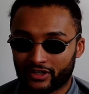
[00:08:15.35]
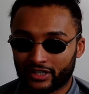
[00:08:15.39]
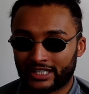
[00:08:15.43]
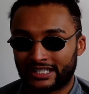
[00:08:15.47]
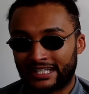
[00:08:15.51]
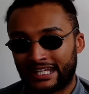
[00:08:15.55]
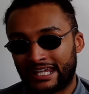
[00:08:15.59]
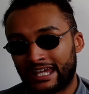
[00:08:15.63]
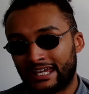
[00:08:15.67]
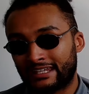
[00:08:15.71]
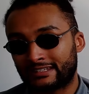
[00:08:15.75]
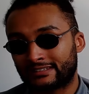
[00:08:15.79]
And
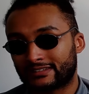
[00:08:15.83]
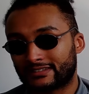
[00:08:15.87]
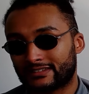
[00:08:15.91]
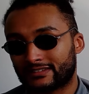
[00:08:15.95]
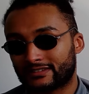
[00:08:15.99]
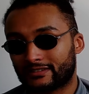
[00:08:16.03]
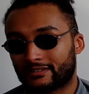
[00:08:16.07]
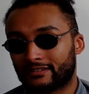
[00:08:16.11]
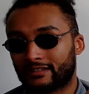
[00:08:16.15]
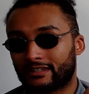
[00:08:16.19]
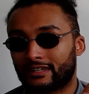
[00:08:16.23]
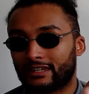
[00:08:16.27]

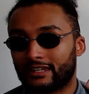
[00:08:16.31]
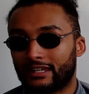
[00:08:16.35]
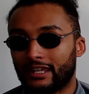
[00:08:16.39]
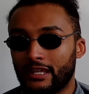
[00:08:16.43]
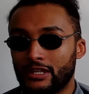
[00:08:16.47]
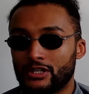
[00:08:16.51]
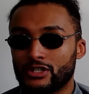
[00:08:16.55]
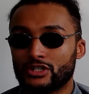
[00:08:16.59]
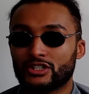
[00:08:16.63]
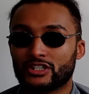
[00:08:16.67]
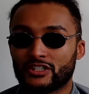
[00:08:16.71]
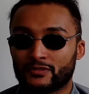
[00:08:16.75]
hence, he
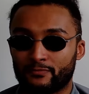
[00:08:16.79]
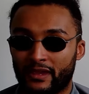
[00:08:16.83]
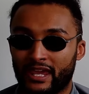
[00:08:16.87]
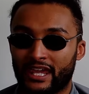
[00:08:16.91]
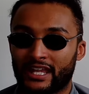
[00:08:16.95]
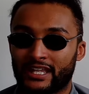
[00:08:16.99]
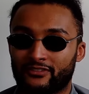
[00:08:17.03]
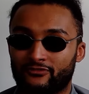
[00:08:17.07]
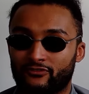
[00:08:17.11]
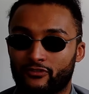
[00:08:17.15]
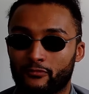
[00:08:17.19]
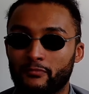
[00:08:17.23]
should
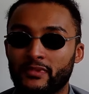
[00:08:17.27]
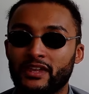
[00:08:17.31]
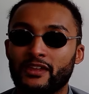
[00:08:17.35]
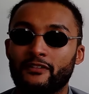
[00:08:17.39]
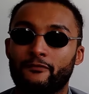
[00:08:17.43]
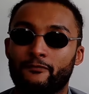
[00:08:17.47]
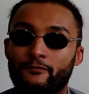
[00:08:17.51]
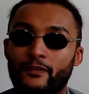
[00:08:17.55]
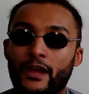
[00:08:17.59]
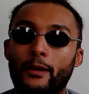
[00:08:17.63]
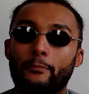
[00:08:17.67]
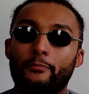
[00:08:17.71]
spend, for me,
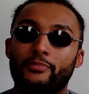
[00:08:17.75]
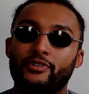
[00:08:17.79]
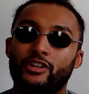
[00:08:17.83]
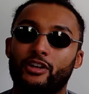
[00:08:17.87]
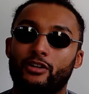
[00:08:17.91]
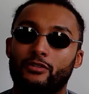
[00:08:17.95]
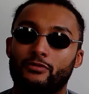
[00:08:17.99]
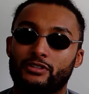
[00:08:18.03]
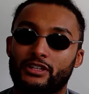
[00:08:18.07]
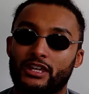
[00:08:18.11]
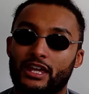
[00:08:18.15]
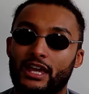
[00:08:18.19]

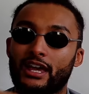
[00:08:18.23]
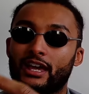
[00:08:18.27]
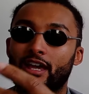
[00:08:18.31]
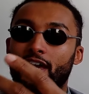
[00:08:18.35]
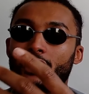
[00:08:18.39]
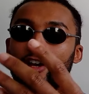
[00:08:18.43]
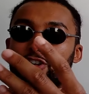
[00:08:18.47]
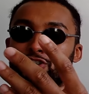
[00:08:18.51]
Fabio, yeah,